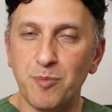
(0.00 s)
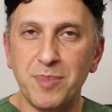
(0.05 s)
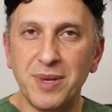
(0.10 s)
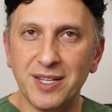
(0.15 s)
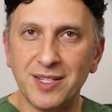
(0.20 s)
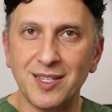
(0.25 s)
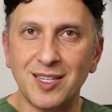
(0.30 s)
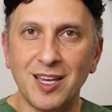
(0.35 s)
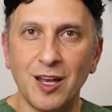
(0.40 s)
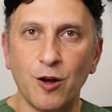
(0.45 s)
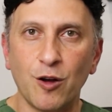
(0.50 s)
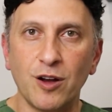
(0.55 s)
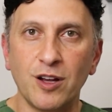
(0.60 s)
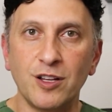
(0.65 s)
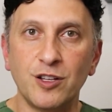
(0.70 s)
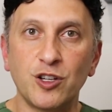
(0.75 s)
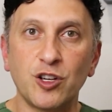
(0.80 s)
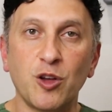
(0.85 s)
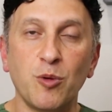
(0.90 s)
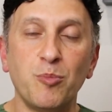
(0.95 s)

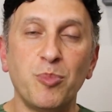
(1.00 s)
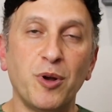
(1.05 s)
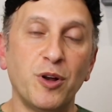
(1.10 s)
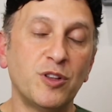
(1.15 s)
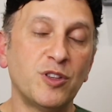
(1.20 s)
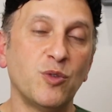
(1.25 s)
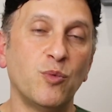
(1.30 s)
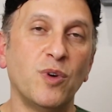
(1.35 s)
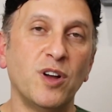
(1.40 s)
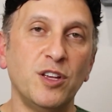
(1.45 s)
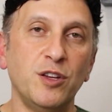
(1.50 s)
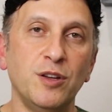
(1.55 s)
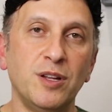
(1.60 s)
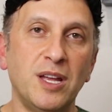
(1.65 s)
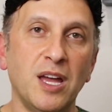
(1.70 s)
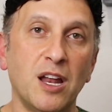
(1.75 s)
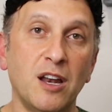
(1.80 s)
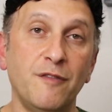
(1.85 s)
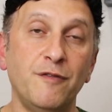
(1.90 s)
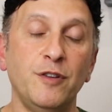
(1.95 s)
miscarriage compared to what you'd get